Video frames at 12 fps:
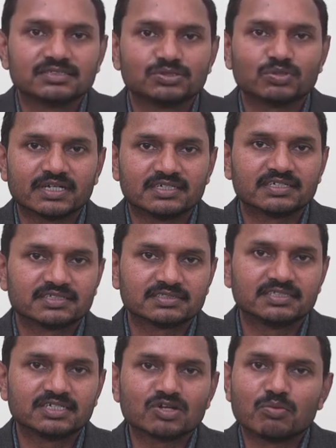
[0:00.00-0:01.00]
to
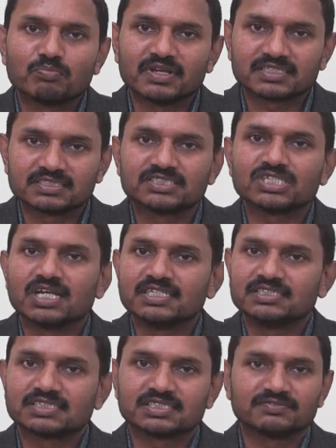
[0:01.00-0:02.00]
address the complex
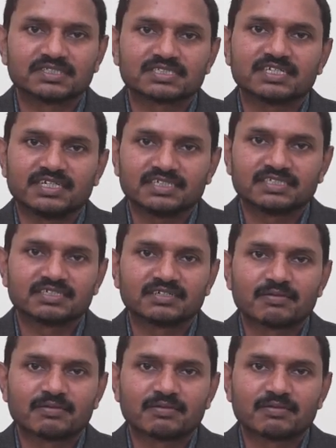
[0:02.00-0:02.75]
challenges of the state.